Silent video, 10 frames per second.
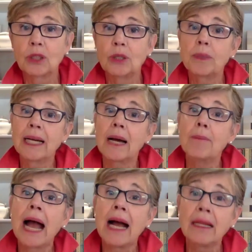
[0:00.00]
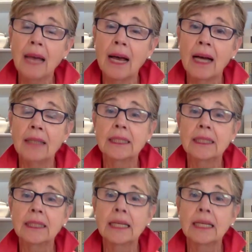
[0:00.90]
So you become allies
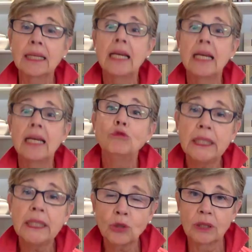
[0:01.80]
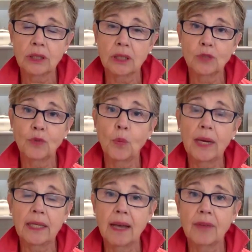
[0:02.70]
and resources for one
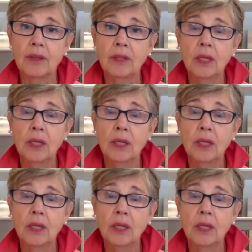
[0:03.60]
another,